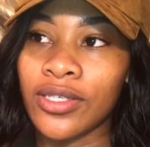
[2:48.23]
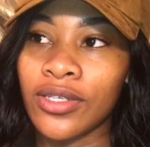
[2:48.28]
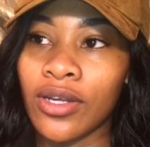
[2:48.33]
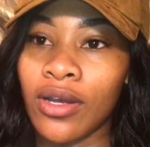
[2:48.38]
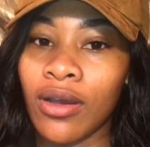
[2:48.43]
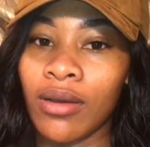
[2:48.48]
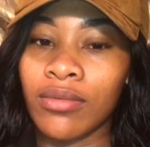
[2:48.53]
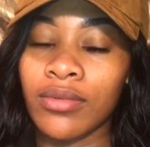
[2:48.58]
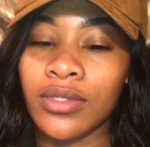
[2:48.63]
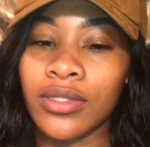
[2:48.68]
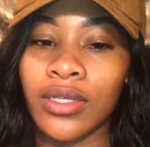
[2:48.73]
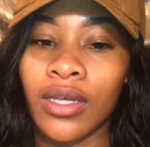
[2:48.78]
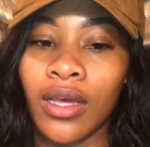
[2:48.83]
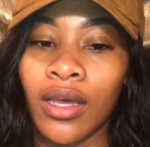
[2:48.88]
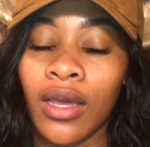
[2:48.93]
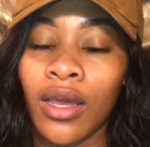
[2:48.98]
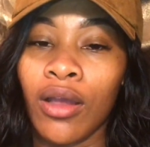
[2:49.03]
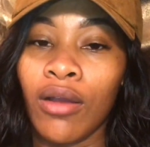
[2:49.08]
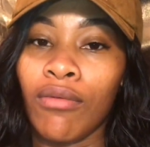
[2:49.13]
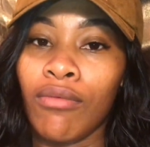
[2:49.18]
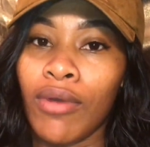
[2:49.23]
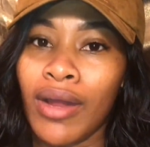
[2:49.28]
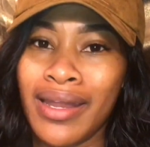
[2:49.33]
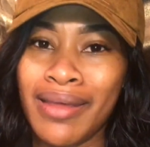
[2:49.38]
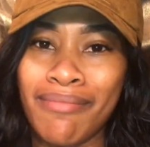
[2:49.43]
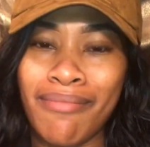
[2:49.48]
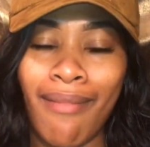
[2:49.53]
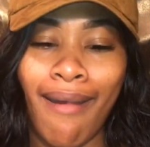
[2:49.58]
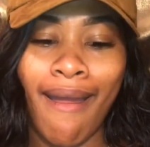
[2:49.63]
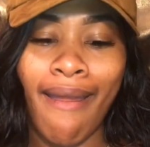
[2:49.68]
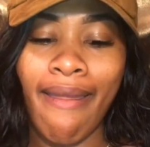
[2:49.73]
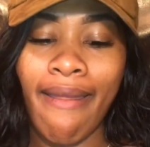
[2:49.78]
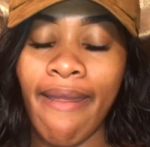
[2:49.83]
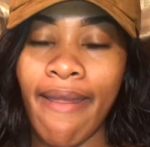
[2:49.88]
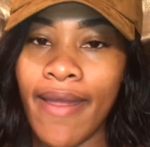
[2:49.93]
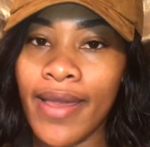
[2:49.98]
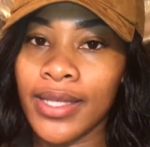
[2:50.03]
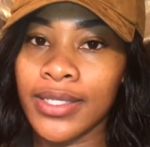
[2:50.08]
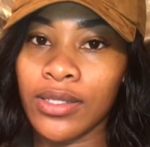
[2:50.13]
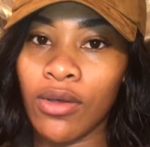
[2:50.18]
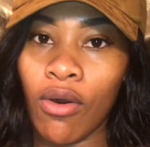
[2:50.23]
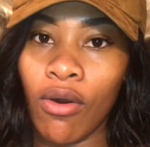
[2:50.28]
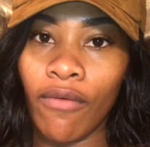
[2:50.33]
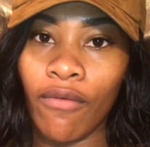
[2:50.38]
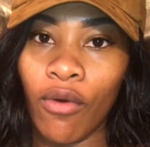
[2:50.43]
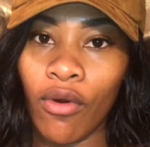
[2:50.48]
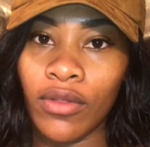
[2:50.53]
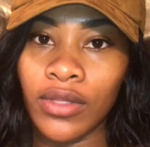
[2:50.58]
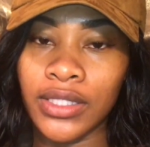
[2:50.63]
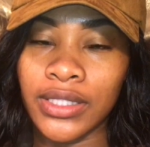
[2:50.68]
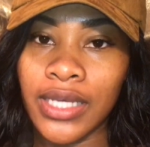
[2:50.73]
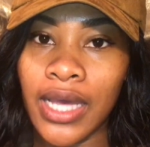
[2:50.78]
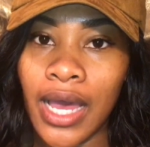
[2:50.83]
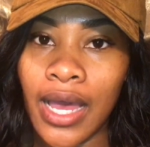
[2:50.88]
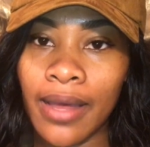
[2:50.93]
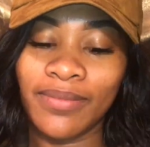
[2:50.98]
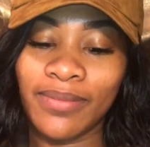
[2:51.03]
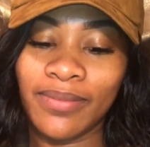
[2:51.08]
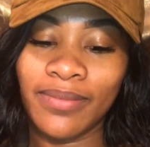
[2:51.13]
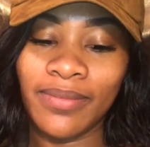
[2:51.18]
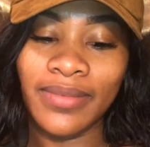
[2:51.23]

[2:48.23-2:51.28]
I was running my ass off all the time.